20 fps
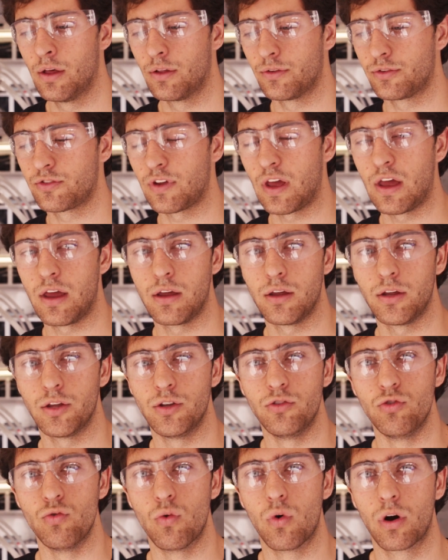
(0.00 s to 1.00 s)
say
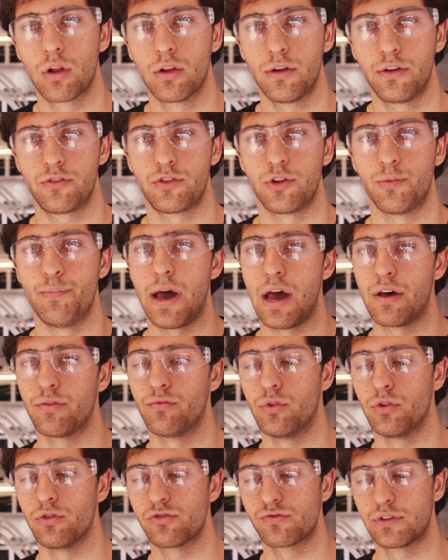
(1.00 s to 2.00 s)
New Orleans to
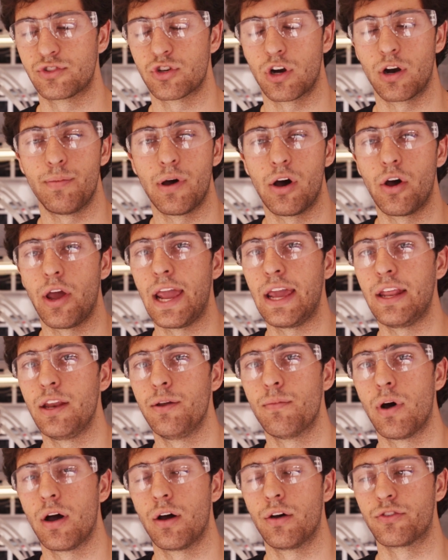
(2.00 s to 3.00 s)
Baton Rouge, which are about 80
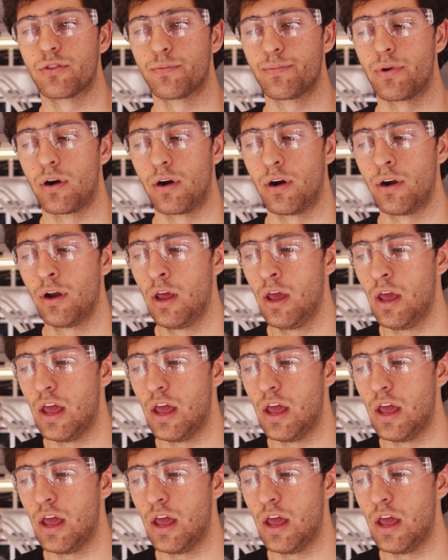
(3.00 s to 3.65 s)
miles apart,